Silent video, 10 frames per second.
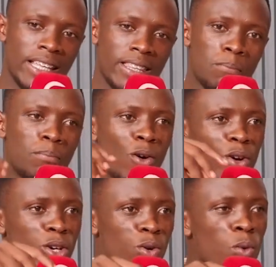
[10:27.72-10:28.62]
the
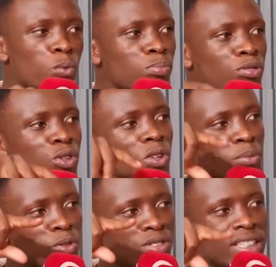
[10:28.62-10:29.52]
boy who told
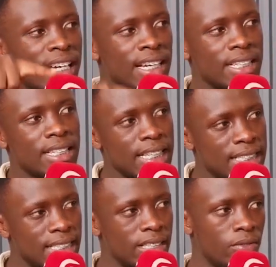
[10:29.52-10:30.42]
me to stand in
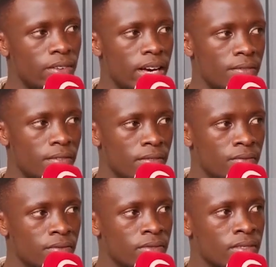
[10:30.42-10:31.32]
senior 5
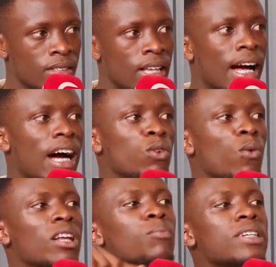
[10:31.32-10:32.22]
had
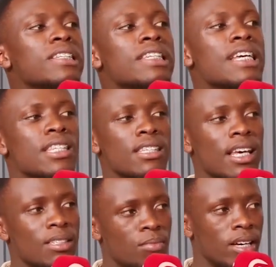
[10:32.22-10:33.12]
won presidency
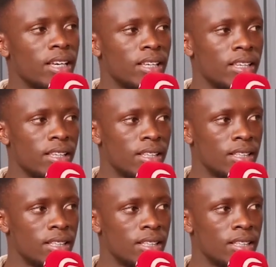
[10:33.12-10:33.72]
at Makerere.